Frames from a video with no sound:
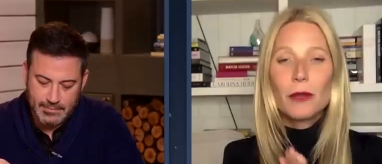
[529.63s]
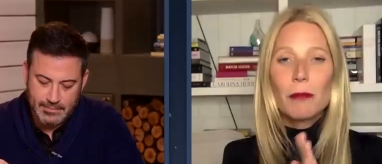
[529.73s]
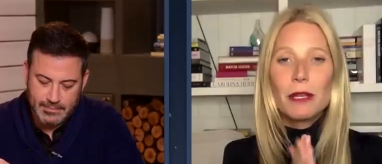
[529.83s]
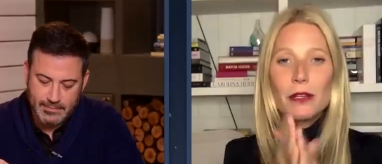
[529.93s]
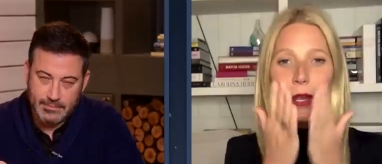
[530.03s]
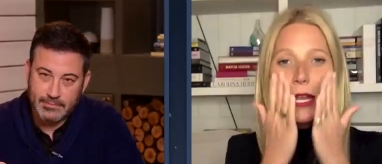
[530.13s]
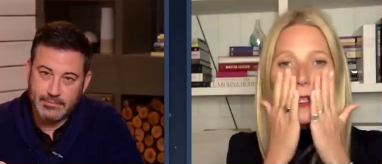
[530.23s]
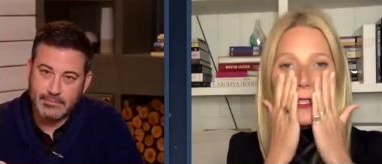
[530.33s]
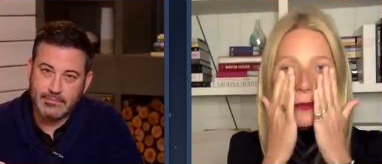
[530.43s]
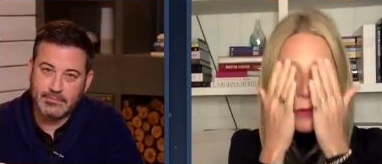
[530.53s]
Speaker 1: rub it in your
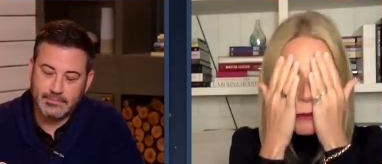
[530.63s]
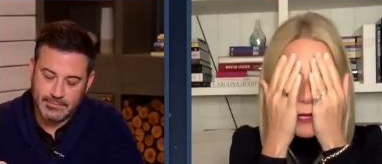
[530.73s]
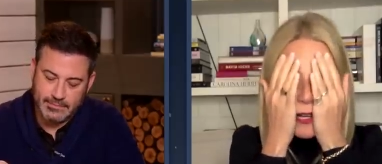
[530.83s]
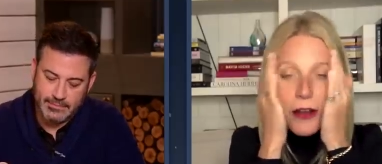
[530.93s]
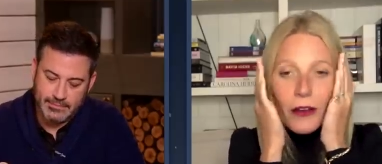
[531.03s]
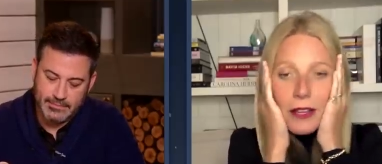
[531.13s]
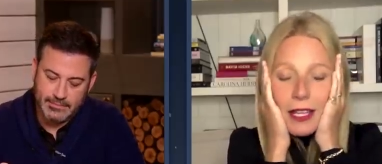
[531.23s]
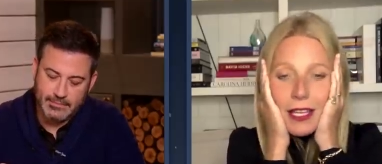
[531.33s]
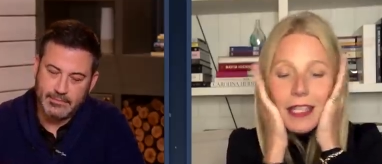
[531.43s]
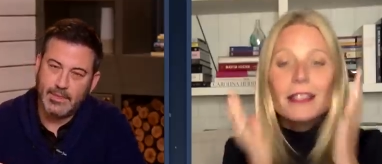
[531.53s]
hands and rub it all
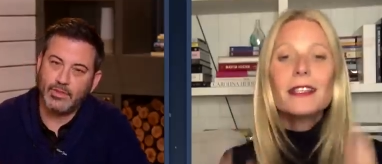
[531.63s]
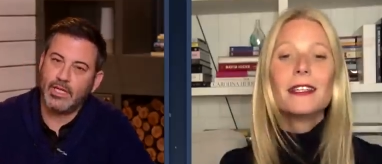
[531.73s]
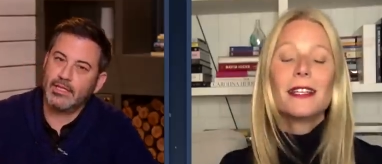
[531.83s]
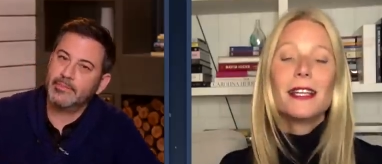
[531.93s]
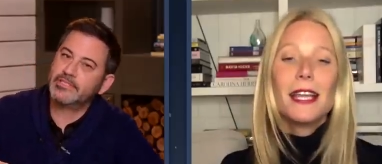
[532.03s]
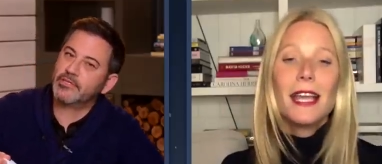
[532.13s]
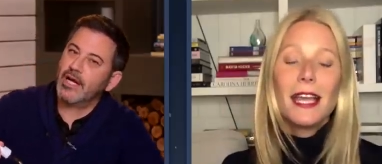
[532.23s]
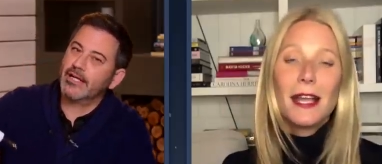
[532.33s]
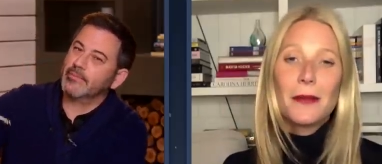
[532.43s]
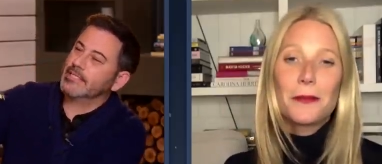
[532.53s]
in.
Speaker 2: Hold on. Let me
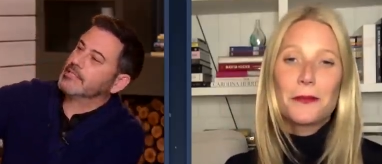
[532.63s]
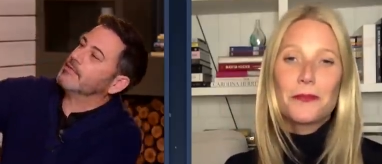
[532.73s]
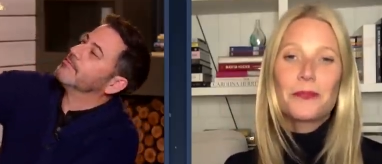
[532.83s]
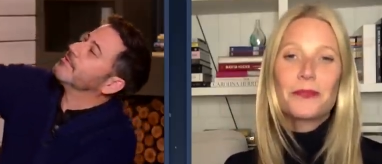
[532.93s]
try it myself.